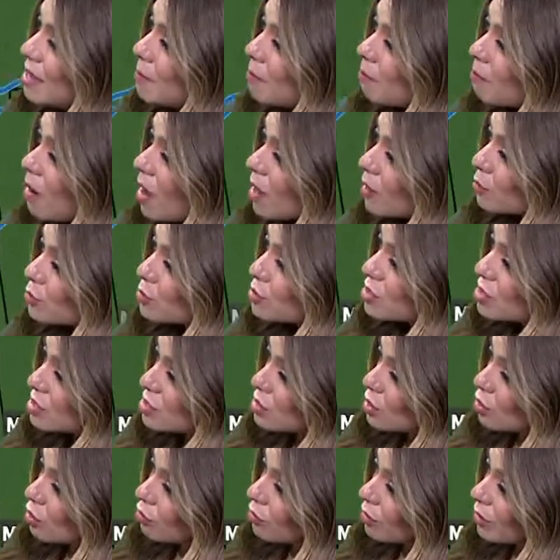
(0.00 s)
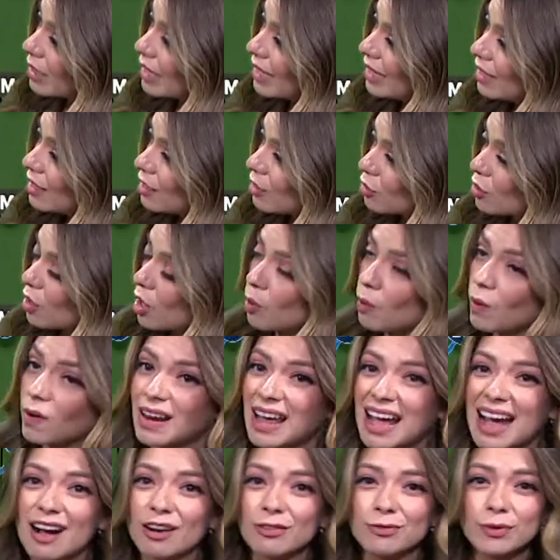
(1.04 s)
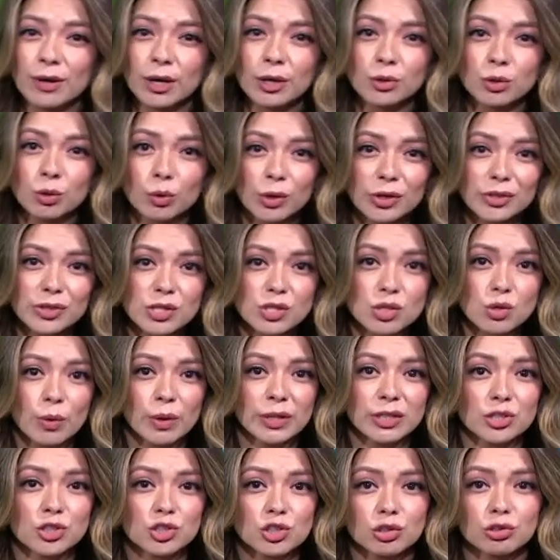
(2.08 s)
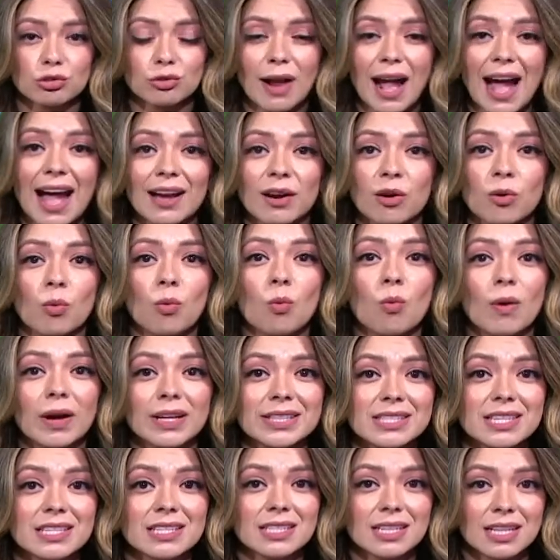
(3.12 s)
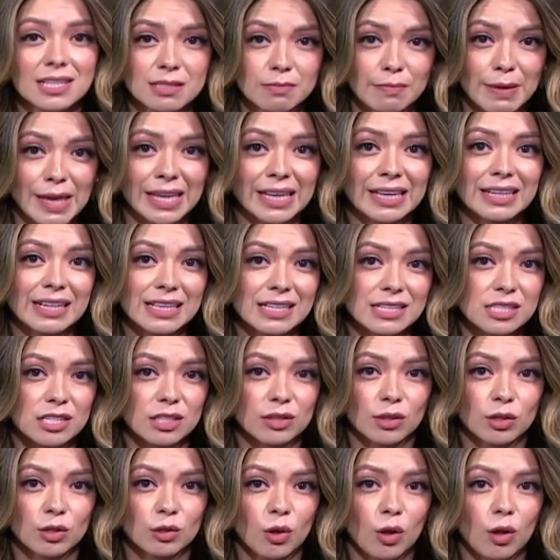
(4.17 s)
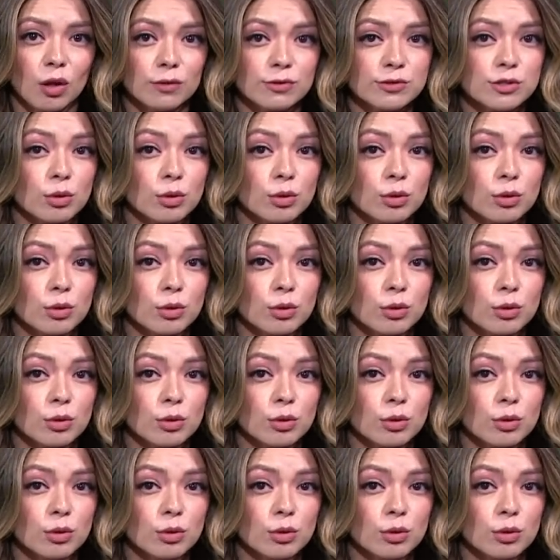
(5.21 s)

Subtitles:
Models disagreeing, though, on how far north it's going to track once it does make it into the Gulf.